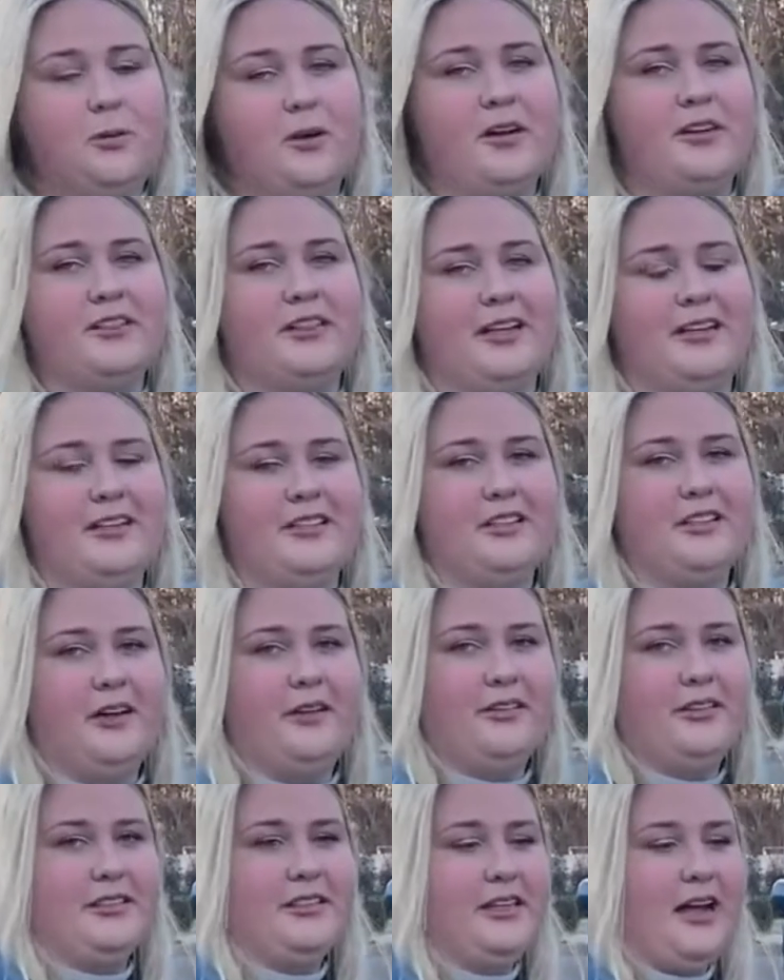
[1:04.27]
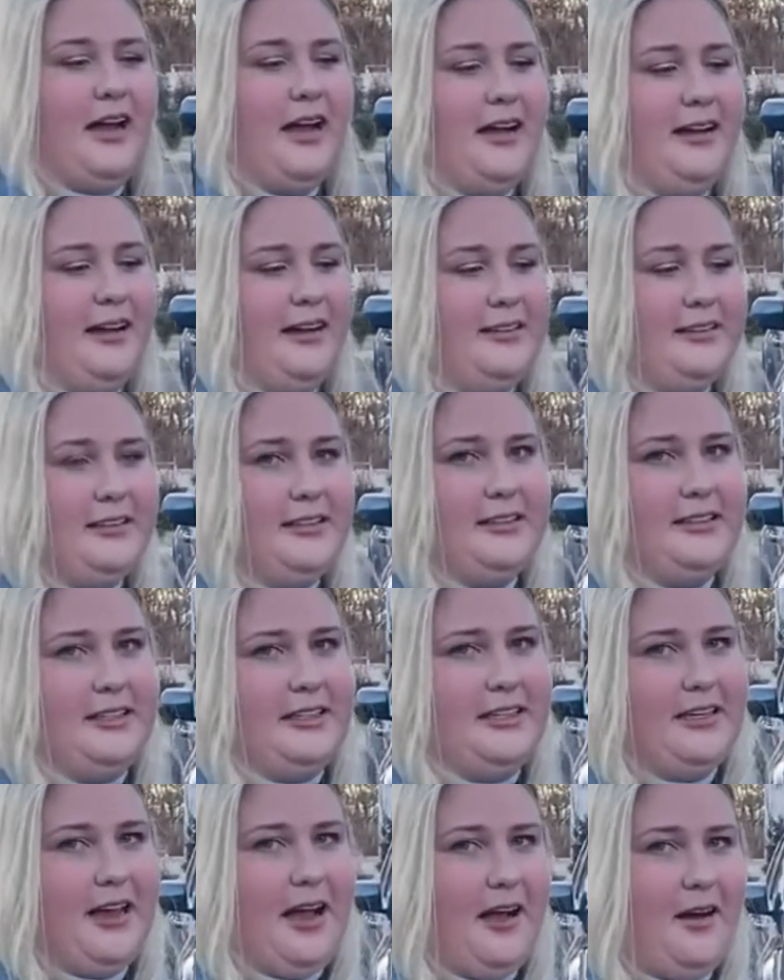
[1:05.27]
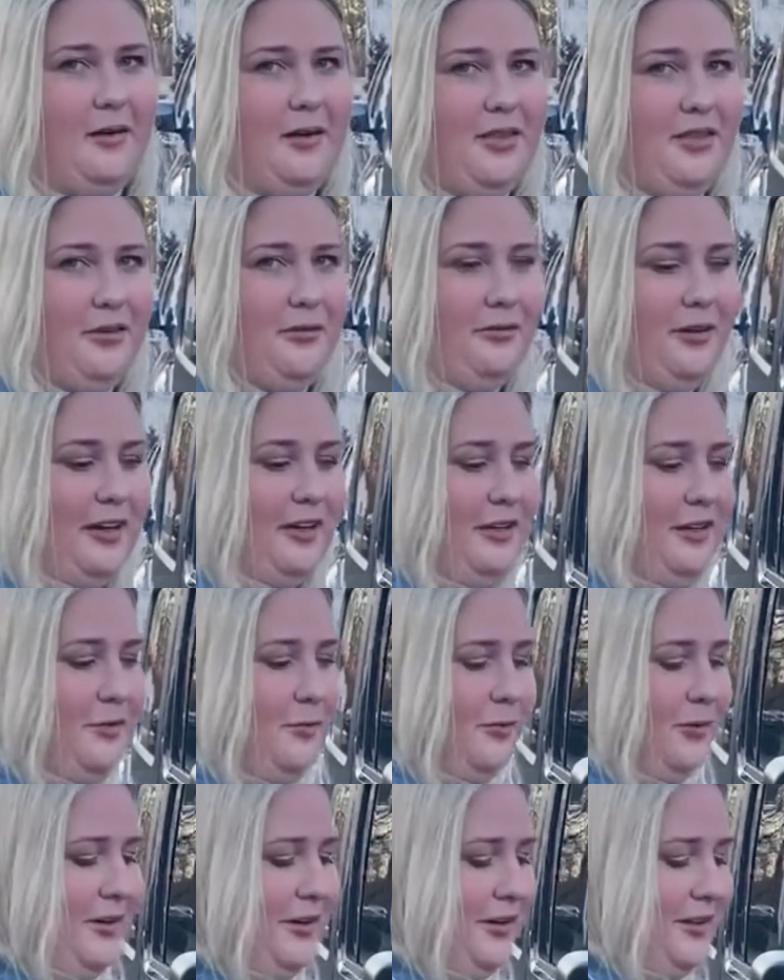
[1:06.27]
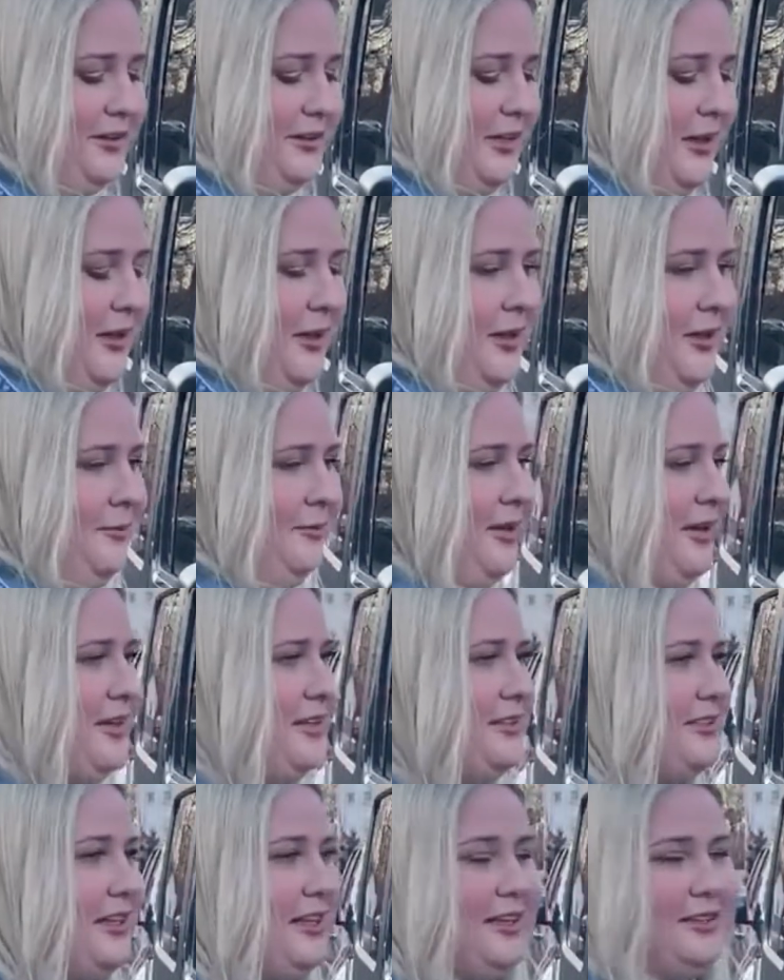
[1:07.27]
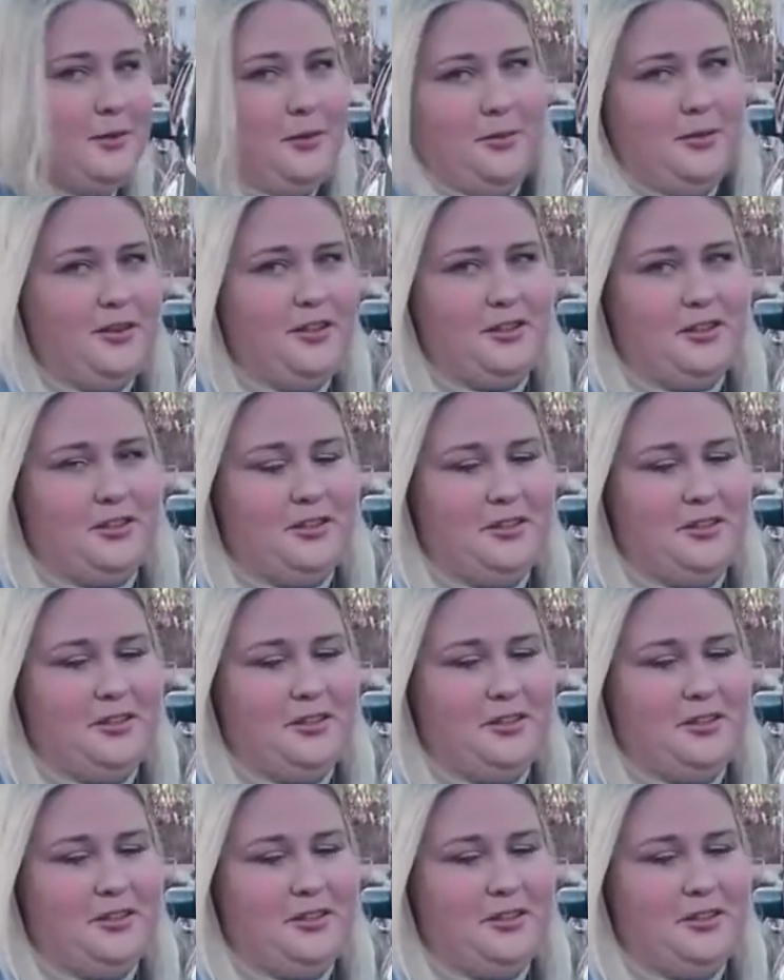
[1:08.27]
excited to go inside and see how the radio works, because this will be the true